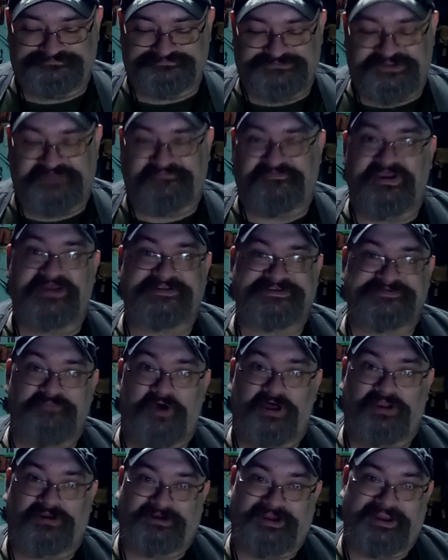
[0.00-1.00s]
If you had
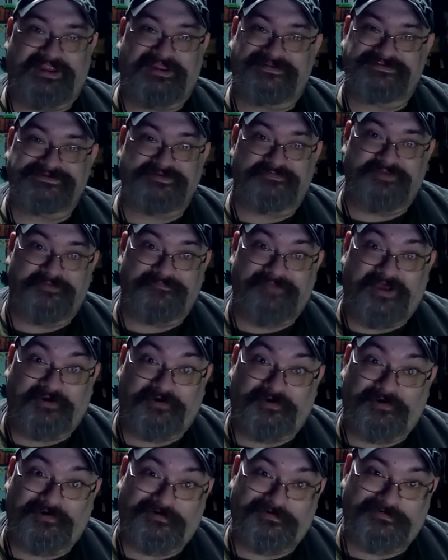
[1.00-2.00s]
smaller hands, it'd be
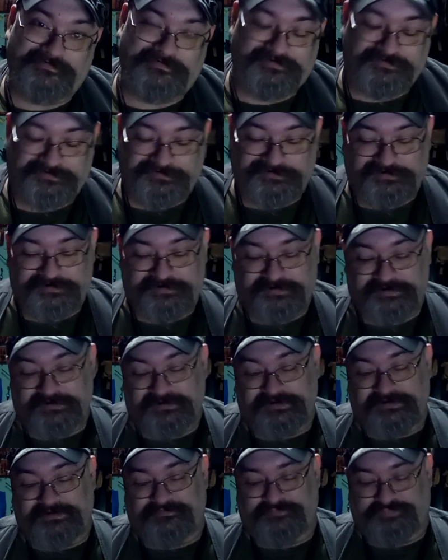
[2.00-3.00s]
better.
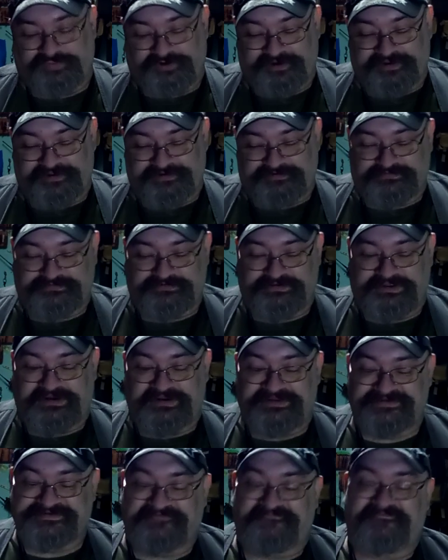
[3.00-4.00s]
But it
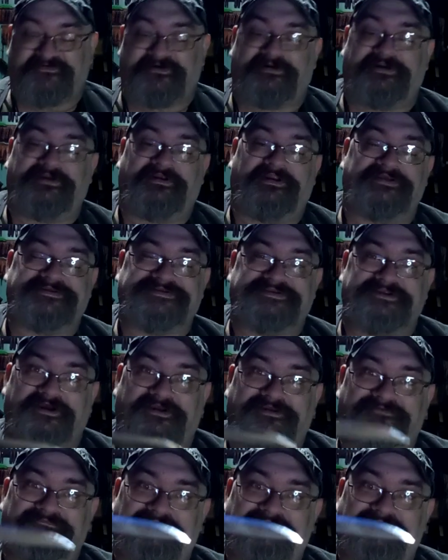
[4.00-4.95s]
is a very nice knife.